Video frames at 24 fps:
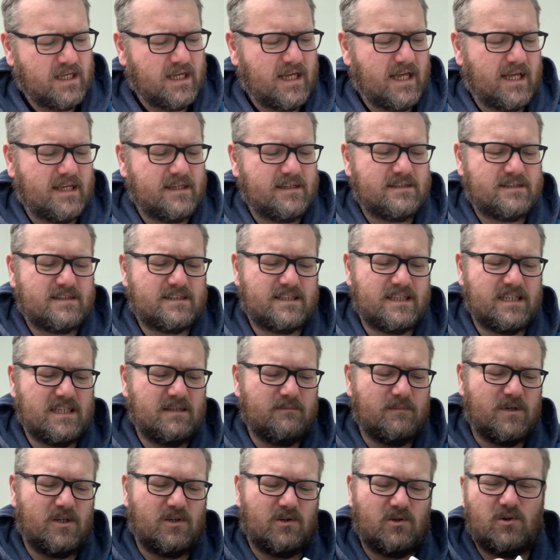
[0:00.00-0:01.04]
and
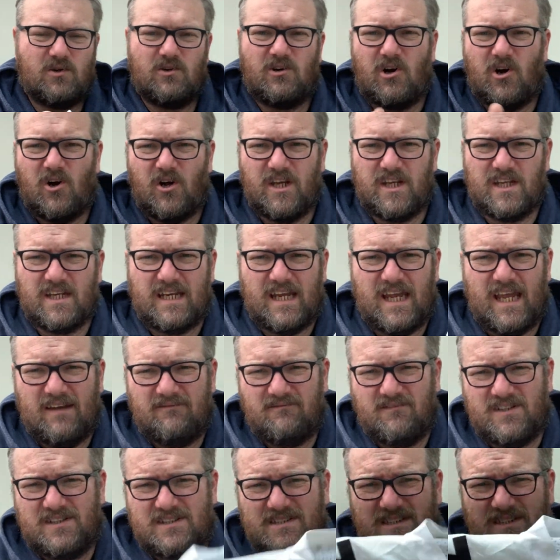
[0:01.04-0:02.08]
steamer or iron
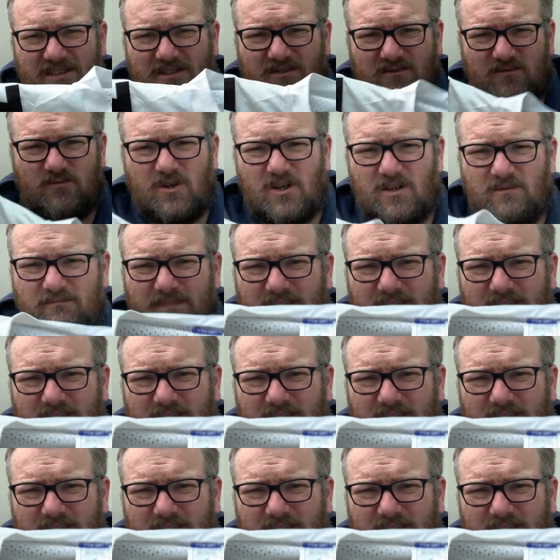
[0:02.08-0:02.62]
every single one